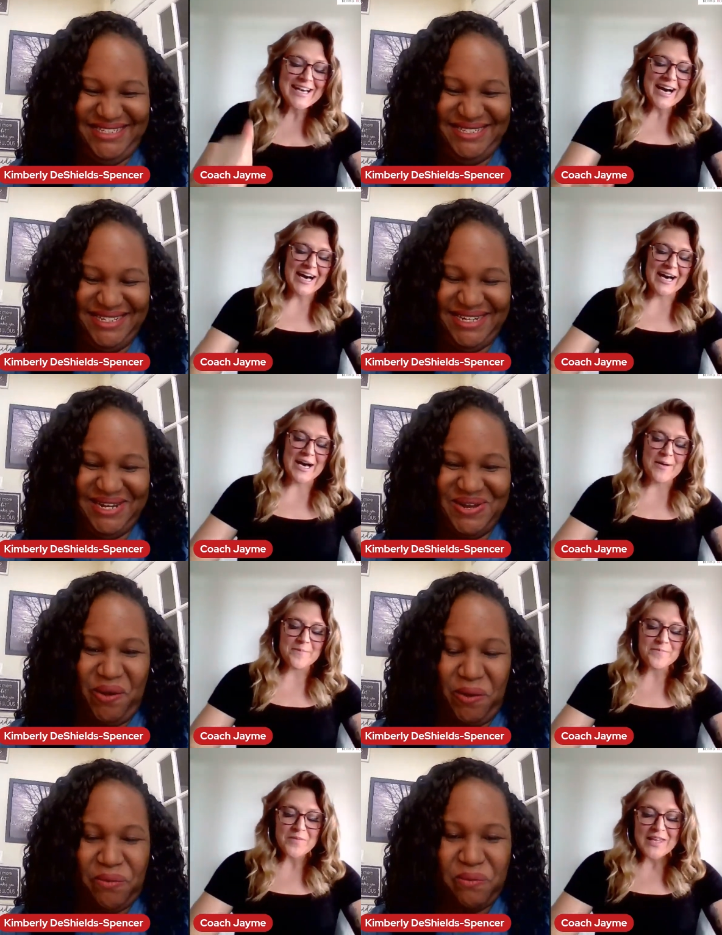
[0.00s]

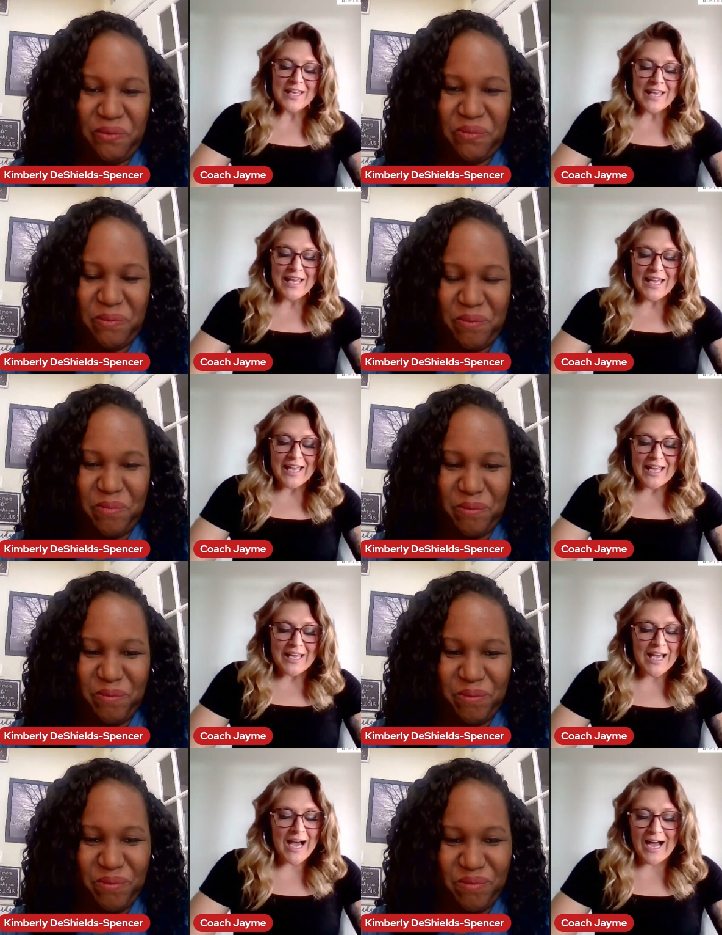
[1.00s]
Speaker 1: um,
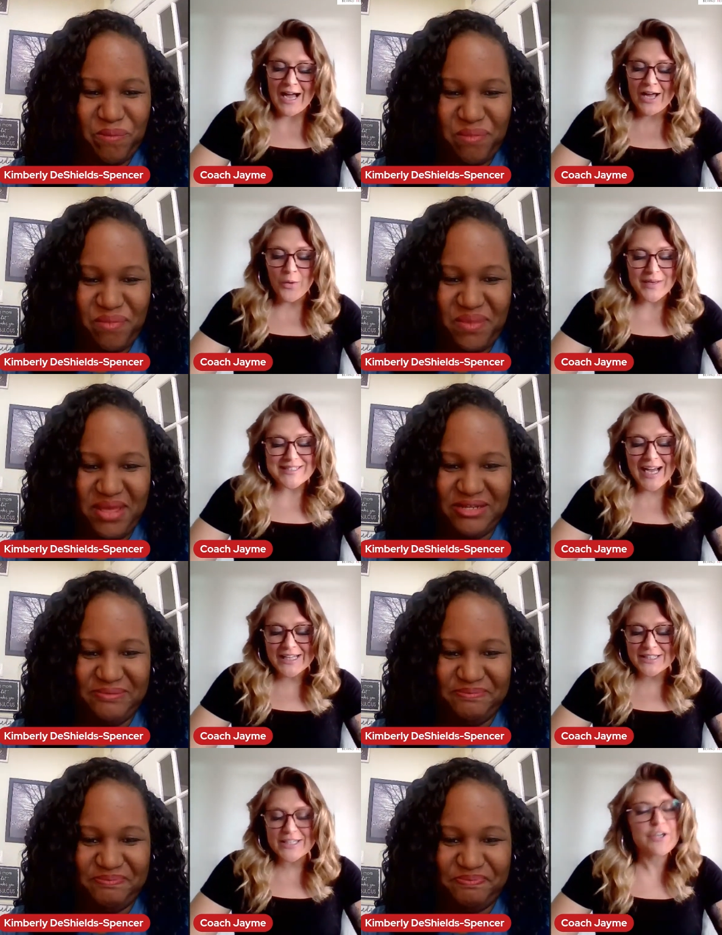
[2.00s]
I, I, always
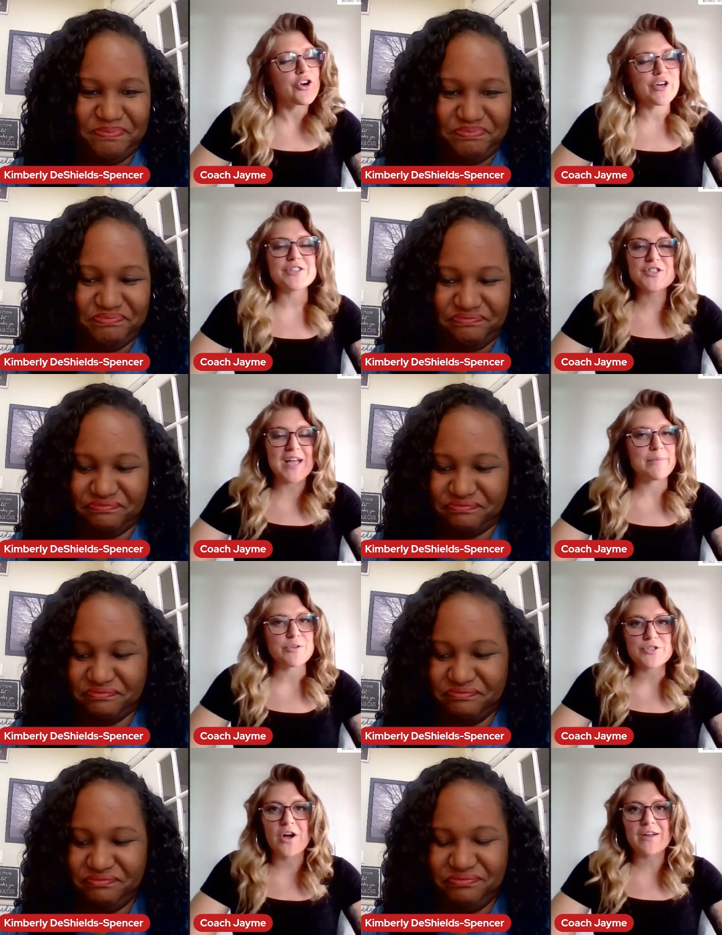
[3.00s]
highly encourage cyber
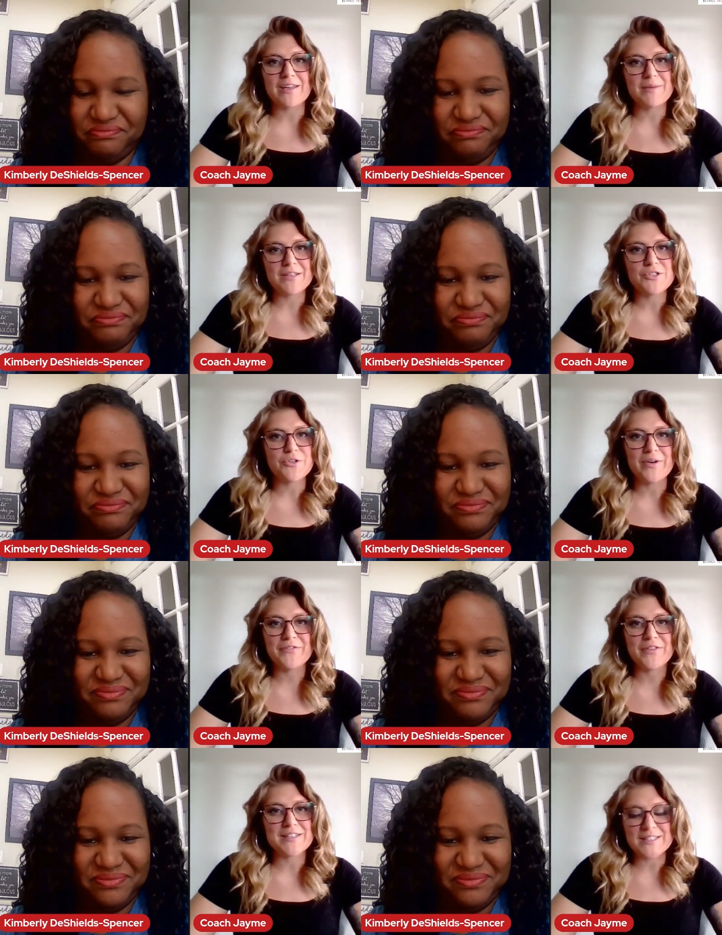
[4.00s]
stalking me too.
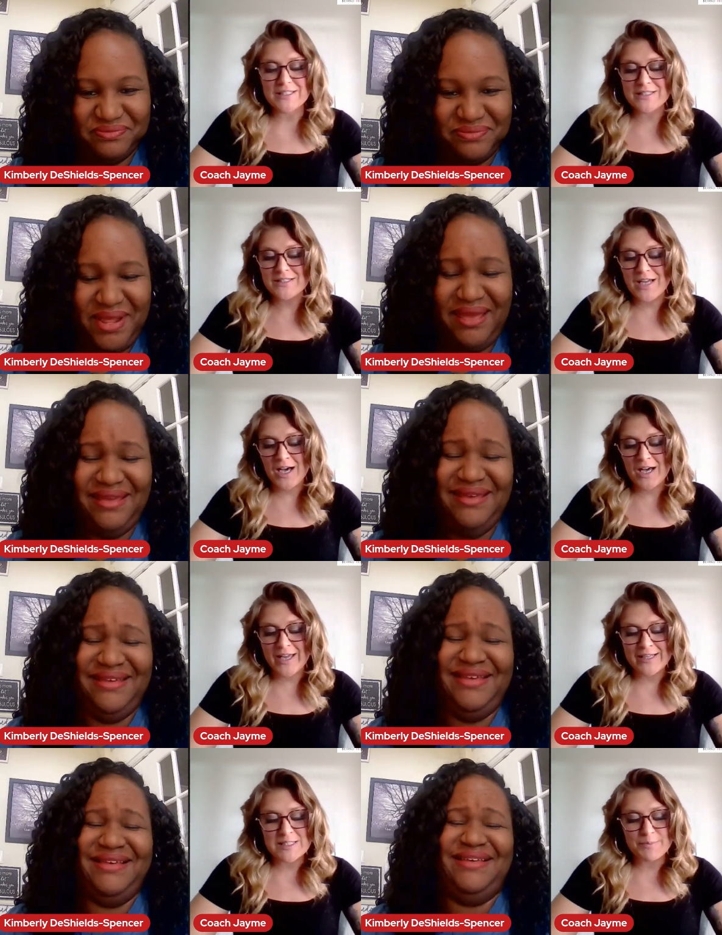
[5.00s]
If this didn't uh,
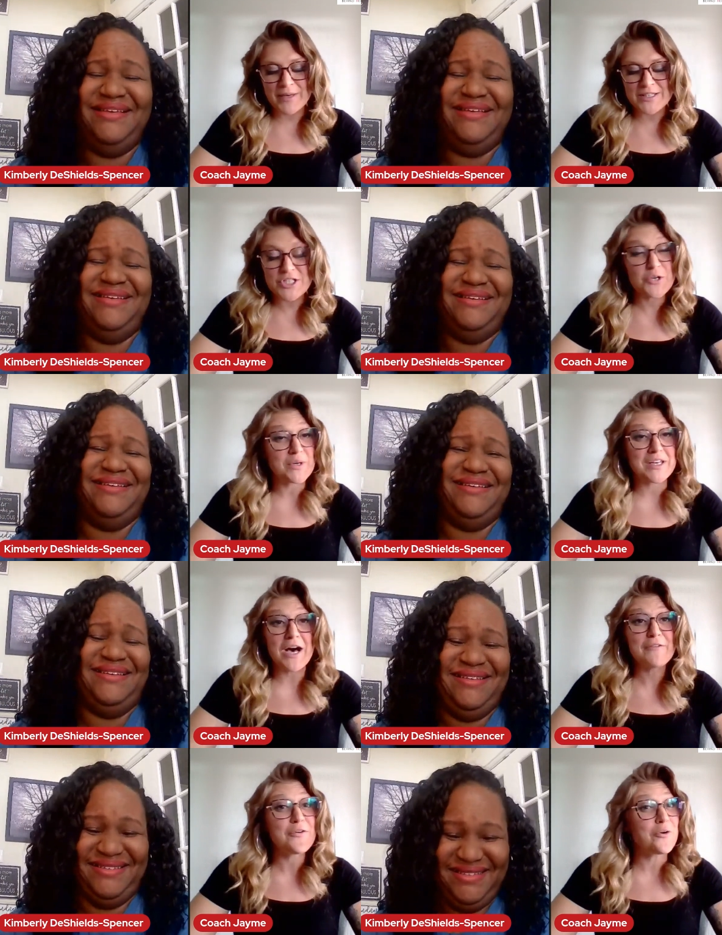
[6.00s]
explain to you
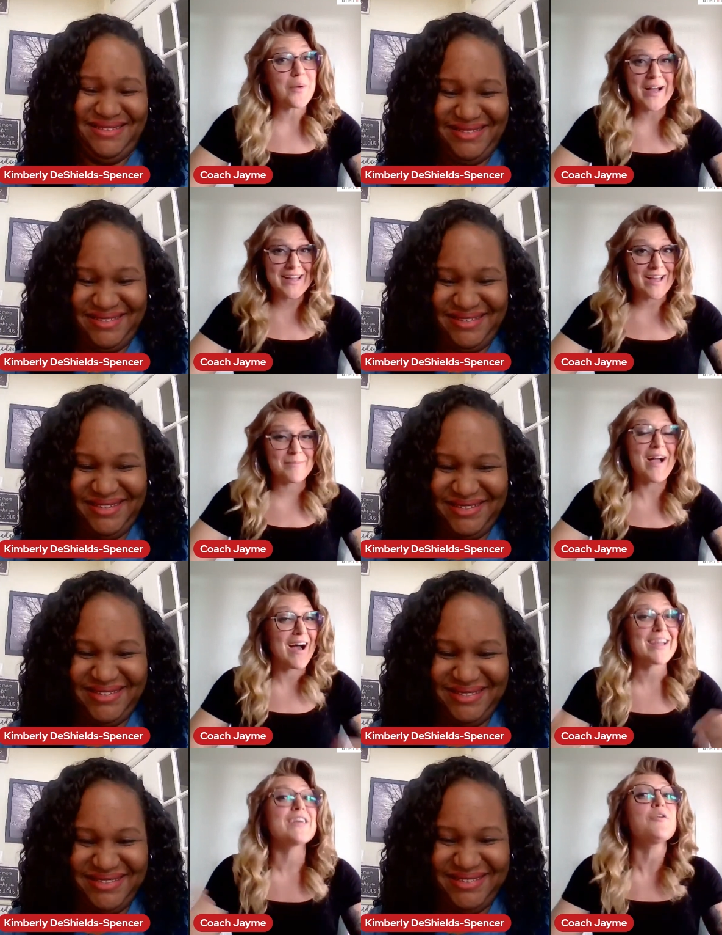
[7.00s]
enough who I am, yeah,
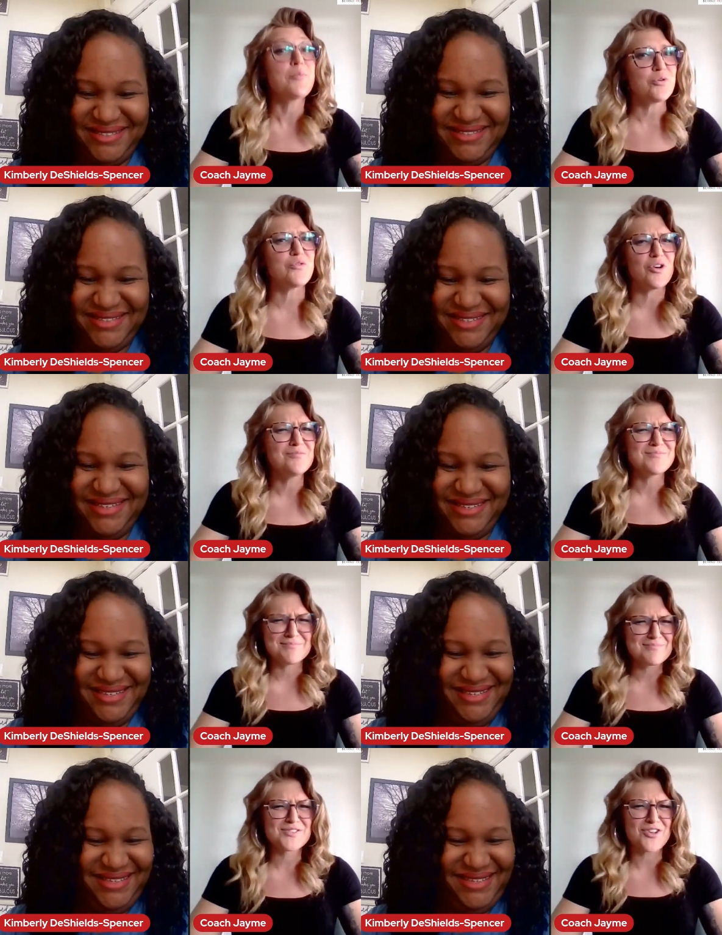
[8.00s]
I give approval.
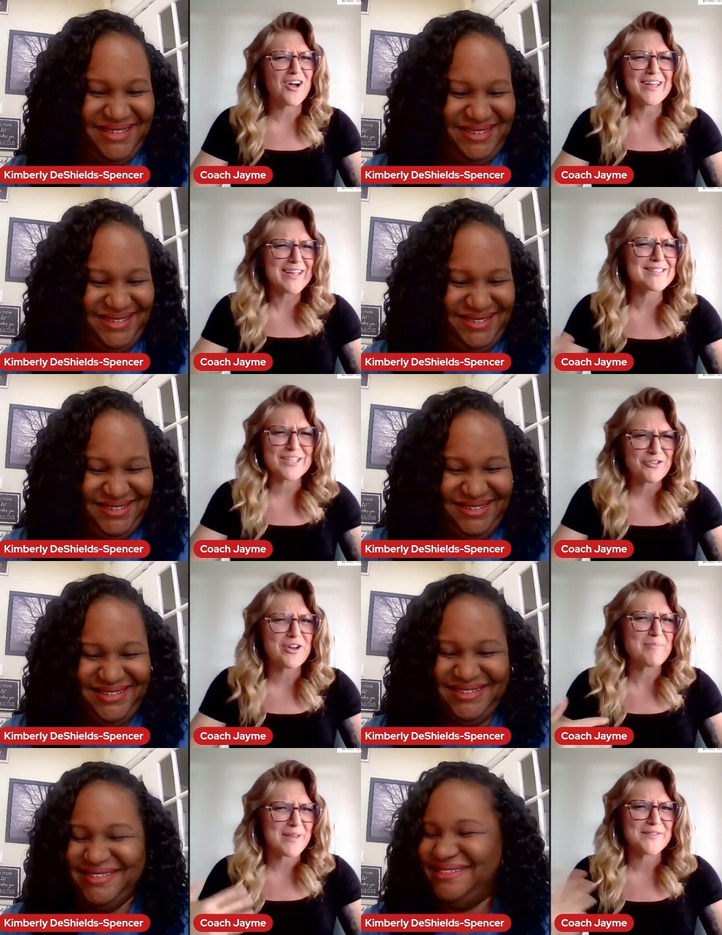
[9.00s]
Stalking isn't
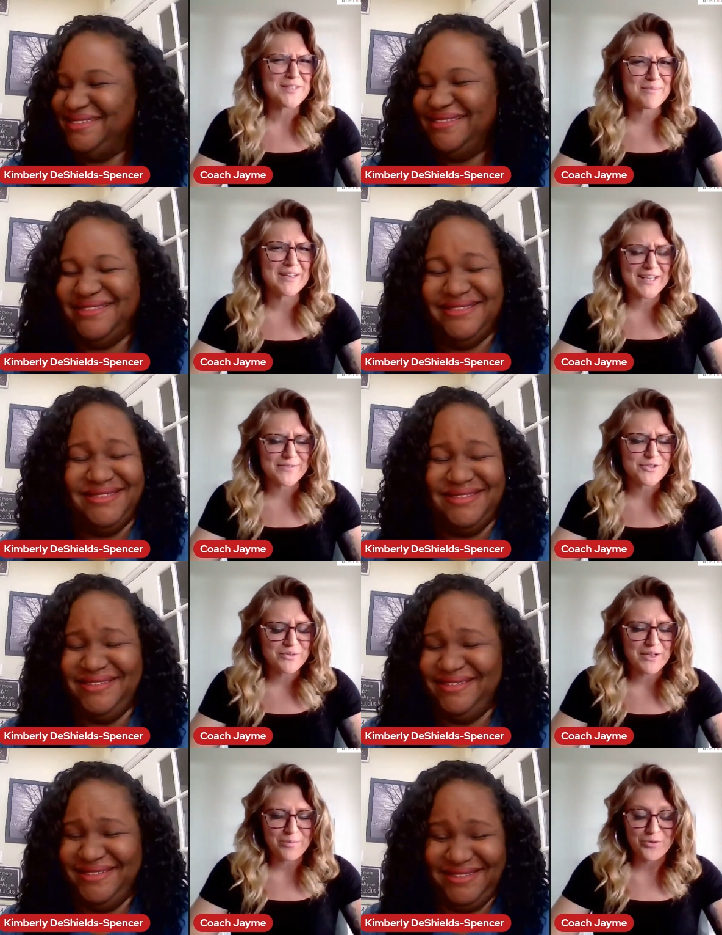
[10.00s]
creepy if somebody gives you
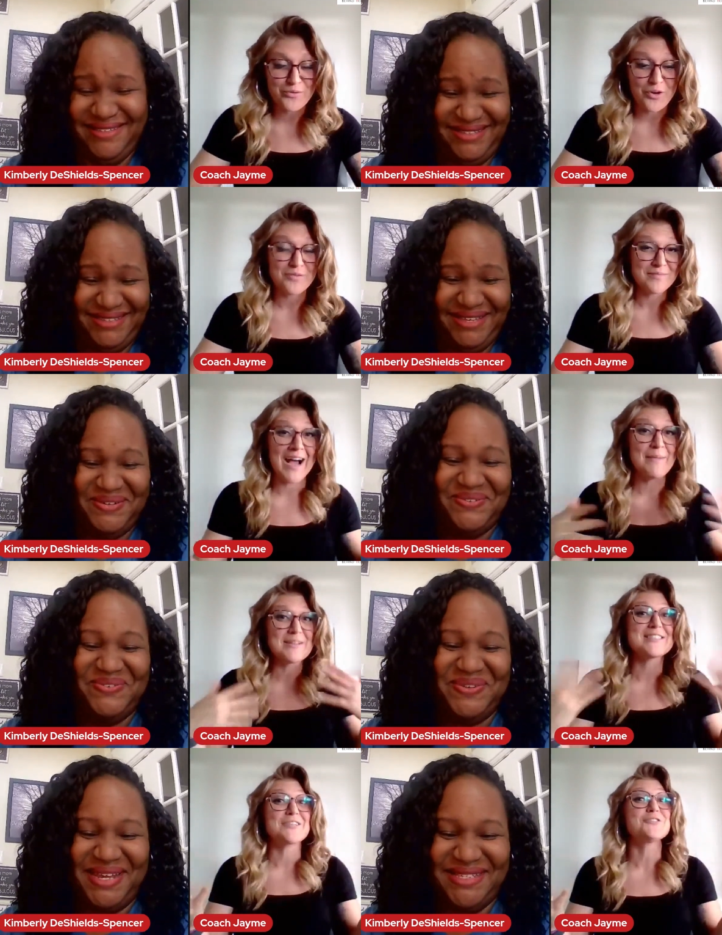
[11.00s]
the approval. I'm
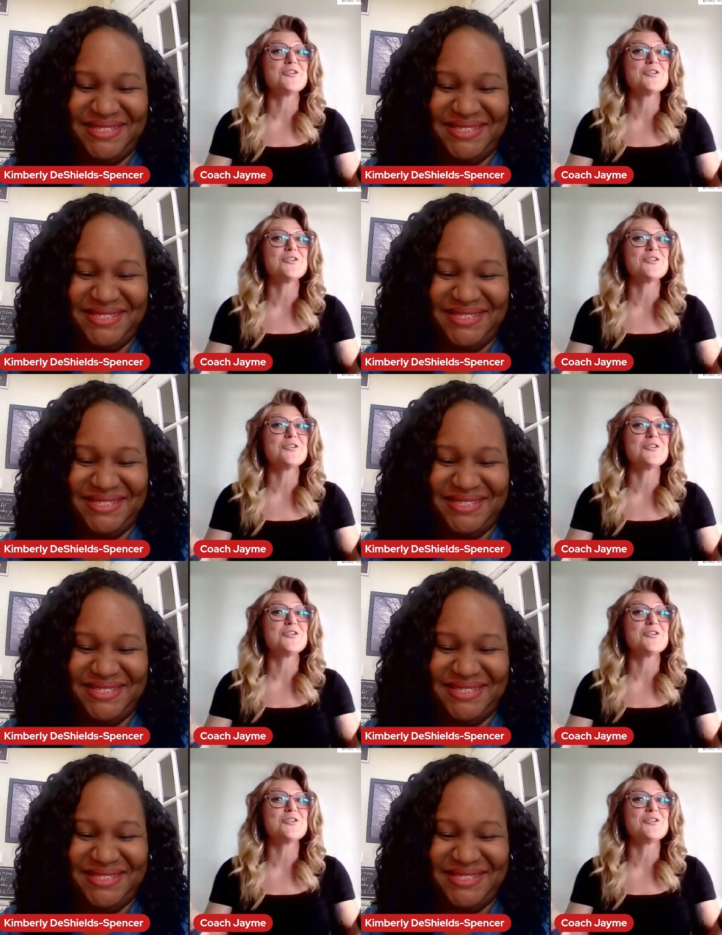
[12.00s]
intentional